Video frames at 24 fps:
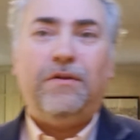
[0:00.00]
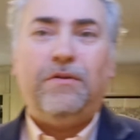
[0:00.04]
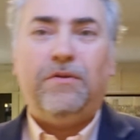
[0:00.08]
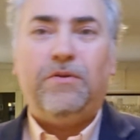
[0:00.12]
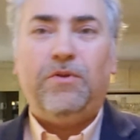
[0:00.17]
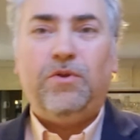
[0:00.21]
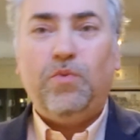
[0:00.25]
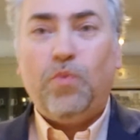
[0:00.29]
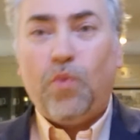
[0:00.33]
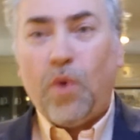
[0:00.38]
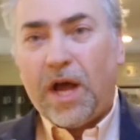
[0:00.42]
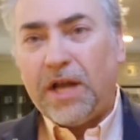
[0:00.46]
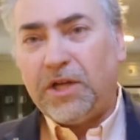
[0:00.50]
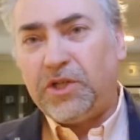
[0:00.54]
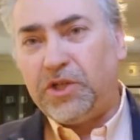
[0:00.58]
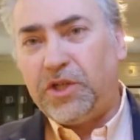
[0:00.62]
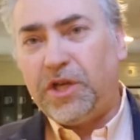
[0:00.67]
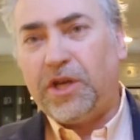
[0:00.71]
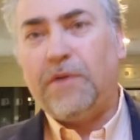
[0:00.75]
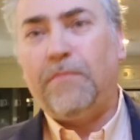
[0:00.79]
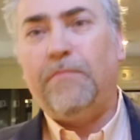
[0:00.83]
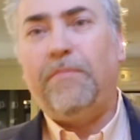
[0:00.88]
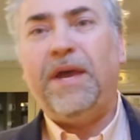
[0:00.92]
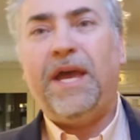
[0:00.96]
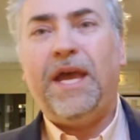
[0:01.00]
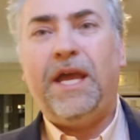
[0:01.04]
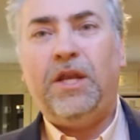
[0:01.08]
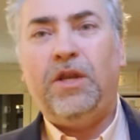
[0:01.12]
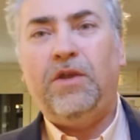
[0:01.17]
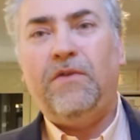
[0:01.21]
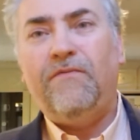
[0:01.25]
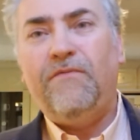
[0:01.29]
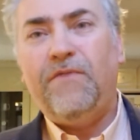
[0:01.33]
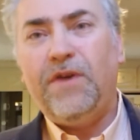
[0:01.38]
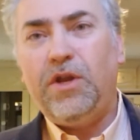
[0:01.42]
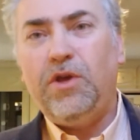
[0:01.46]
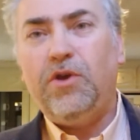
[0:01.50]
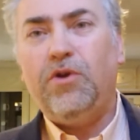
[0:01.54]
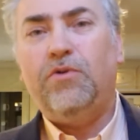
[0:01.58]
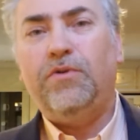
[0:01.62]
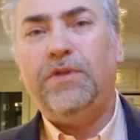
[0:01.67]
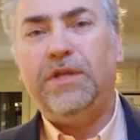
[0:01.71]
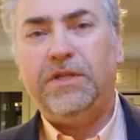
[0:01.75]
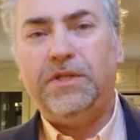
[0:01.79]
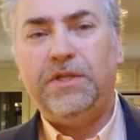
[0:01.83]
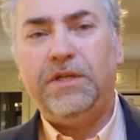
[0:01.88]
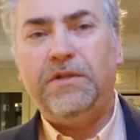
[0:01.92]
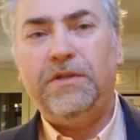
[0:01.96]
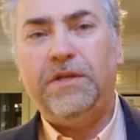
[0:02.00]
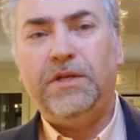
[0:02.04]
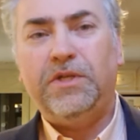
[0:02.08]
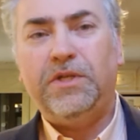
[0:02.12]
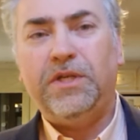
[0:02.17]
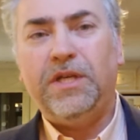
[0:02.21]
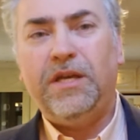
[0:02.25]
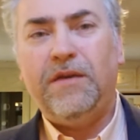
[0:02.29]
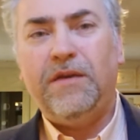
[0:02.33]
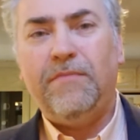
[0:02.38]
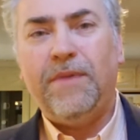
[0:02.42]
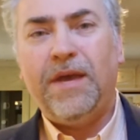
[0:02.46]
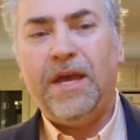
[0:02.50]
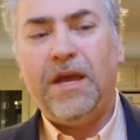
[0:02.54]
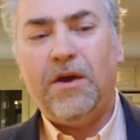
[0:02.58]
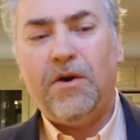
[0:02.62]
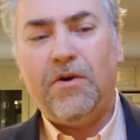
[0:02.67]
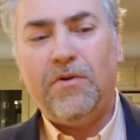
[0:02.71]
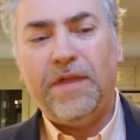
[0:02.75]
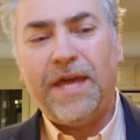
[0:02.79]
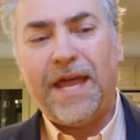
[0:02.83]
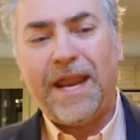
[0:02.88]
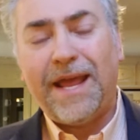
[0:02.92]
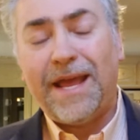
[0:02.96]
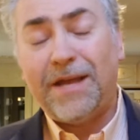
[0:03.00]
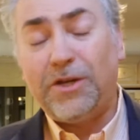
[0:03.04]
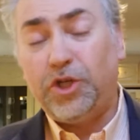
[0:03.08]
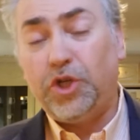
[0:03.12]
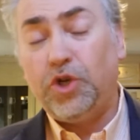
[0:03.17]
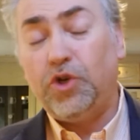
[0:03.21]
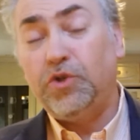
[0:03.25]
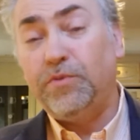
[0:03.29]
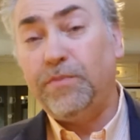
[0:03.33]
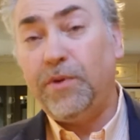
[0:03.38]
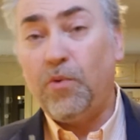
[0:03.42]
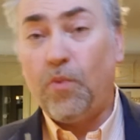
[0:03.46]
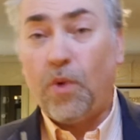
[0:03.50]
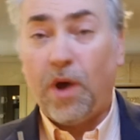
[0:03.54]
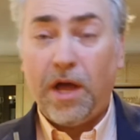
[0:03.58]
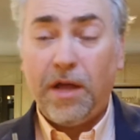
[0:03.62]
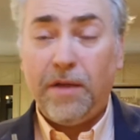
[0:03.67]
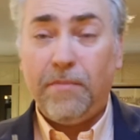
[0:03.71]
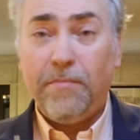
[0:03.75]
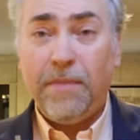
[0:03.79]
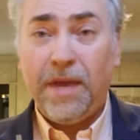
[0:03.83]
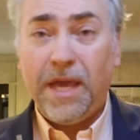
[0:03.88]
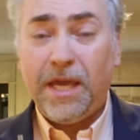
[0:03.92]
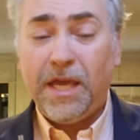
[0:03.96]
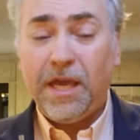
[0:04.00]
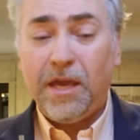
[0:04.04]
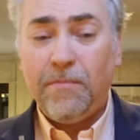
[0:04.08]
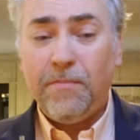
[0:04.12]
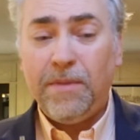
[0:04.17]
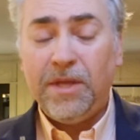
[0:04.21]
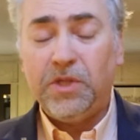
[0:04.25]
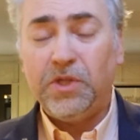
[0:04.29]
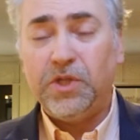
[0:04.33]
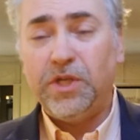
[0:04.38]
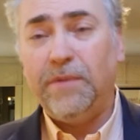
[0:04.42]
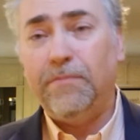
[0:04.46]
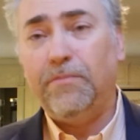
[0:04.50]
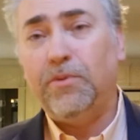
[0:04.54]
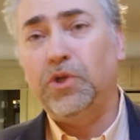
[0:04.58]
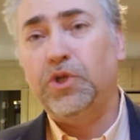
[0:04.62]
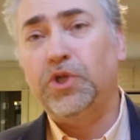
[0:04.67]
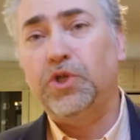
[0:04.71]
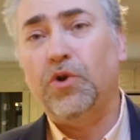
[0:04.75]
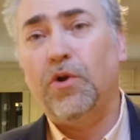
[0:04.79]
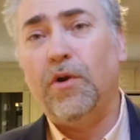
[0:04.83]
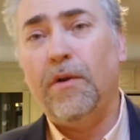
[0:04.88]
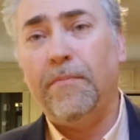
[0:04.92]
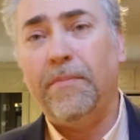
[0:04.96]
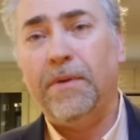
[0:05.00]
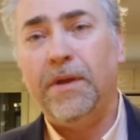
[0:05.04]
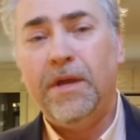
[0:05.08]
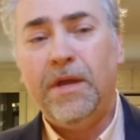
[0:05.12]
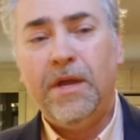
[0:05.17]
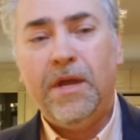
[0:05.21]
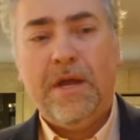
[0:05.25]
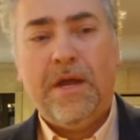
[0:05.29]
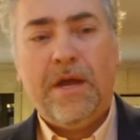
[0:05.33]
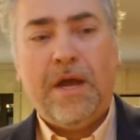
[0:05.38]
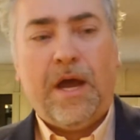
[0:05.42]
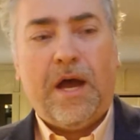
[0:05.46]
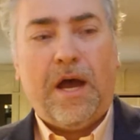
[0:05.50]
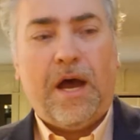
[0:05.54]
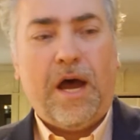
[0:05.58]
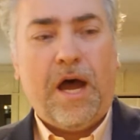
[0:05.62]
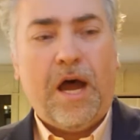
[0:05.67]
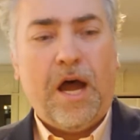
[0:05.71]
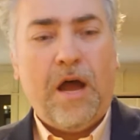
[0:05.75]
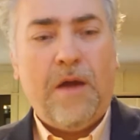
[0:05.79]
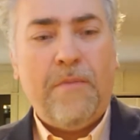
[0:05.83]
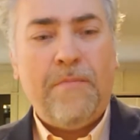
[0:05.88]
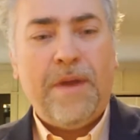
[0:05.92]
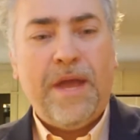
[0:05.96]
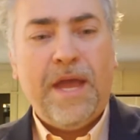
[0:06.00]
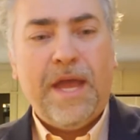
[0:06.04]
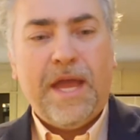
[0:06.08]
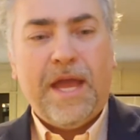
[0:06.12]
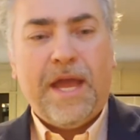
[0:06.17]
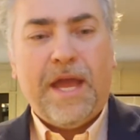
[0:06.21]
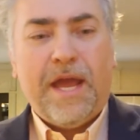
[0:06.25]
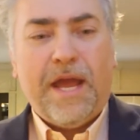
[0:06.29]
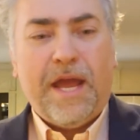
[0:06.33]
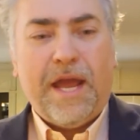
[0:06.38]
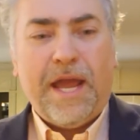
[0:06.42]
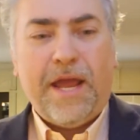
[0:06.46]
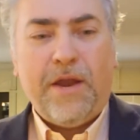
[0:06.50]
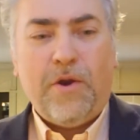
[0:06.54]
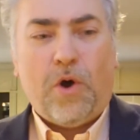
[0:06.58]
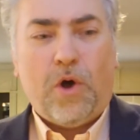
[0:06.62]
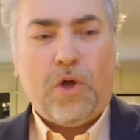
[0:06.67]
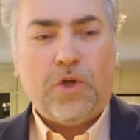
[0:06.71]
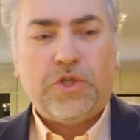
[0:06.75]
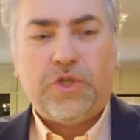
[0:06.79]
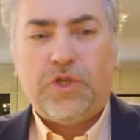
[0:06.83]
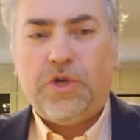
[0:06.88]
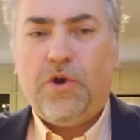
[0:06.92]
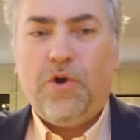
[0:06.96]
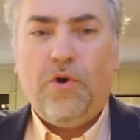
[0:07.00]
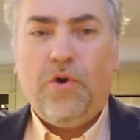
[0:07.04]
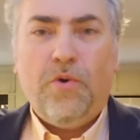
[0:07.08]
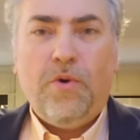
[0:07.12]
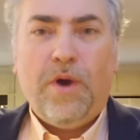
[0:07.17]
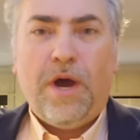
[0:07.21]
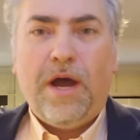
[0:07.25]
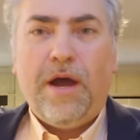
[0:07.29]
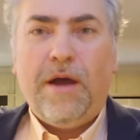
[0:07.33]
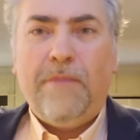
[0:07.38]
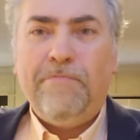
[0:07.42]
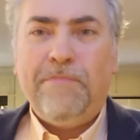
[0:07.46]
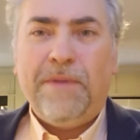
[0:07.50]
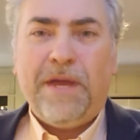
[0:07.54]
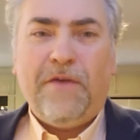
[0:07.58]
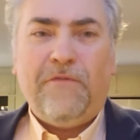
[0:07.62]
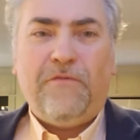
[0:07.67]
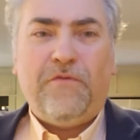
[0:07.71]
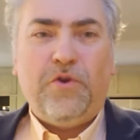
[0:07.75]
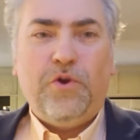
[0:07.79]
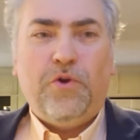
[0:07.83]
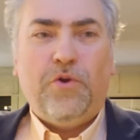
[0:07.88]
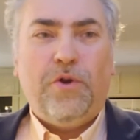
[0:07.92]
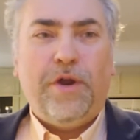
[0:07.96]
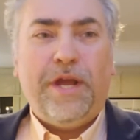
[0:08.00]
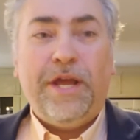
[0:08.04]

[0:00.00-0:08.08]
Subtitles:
you watch the companion video that's in this email that shows me making mint simple syrup. And also, if you're